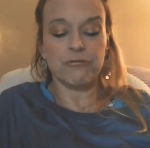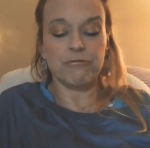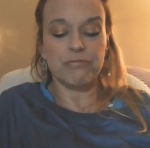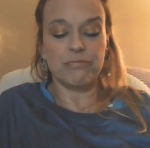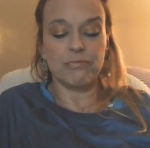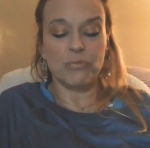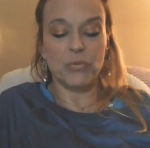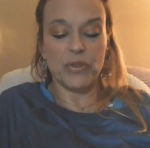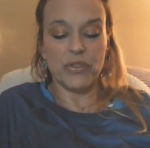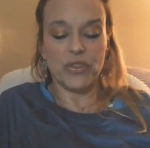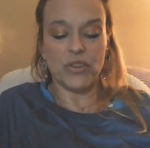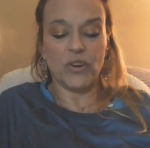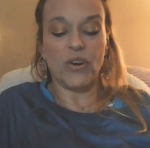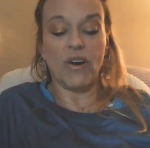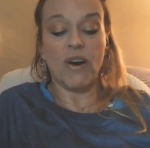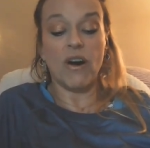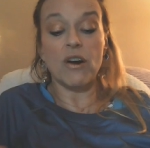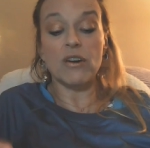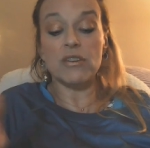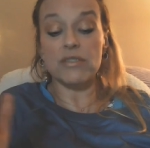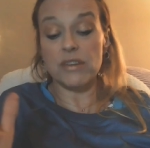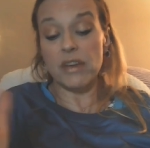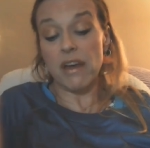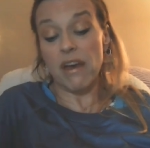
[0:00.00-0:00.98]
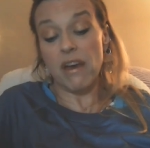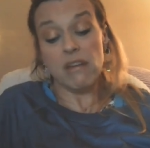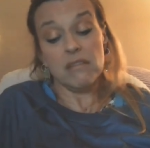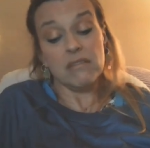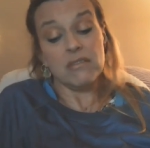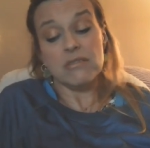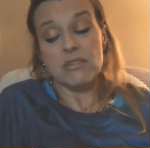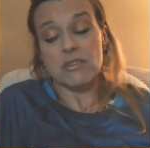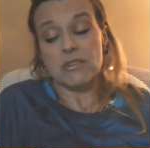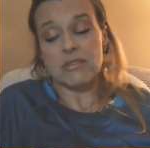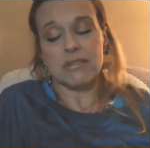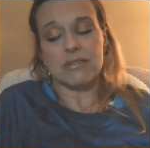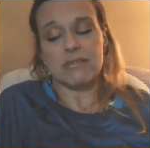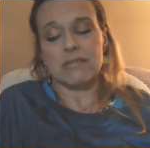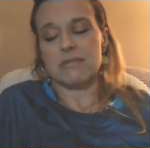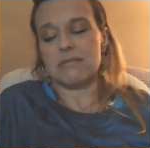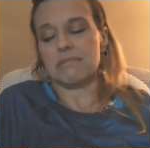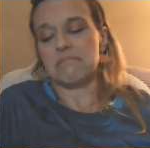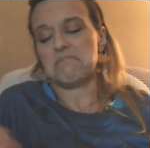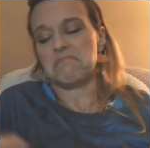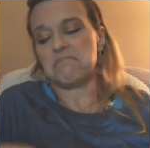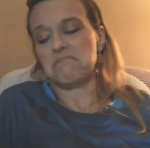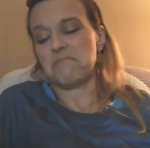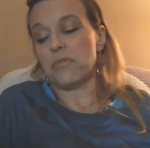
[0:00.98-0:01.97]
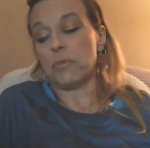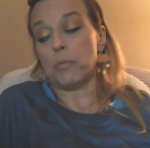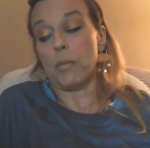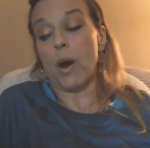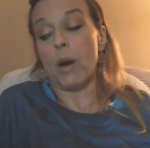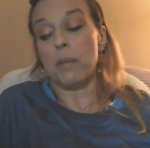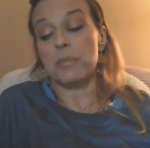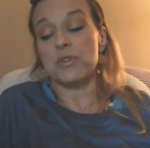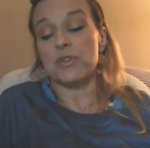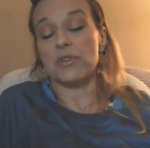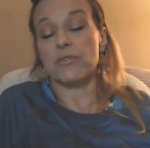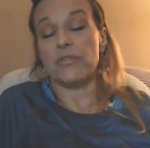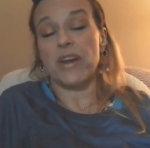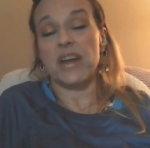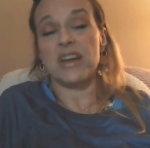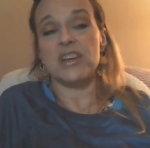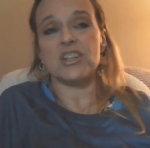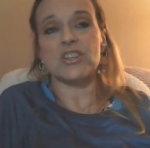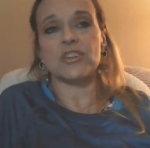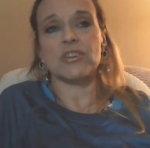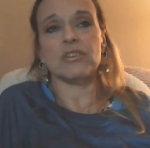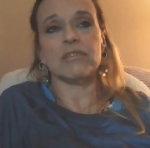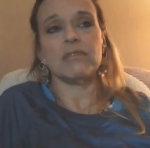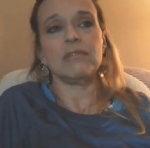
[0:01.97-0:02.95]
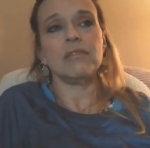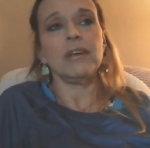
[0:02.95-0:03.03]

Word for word: with the cards and just from observation